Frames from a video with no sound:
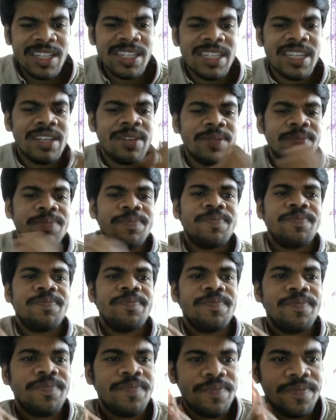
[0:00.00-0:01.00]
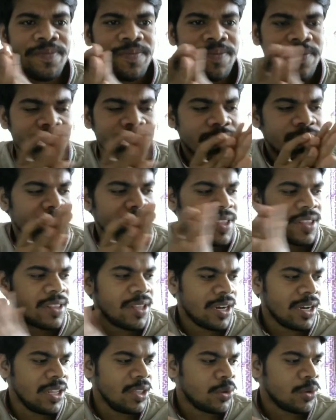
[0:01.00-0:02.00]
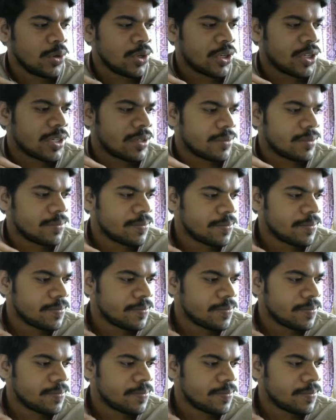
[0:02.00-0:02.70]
C. 13th question.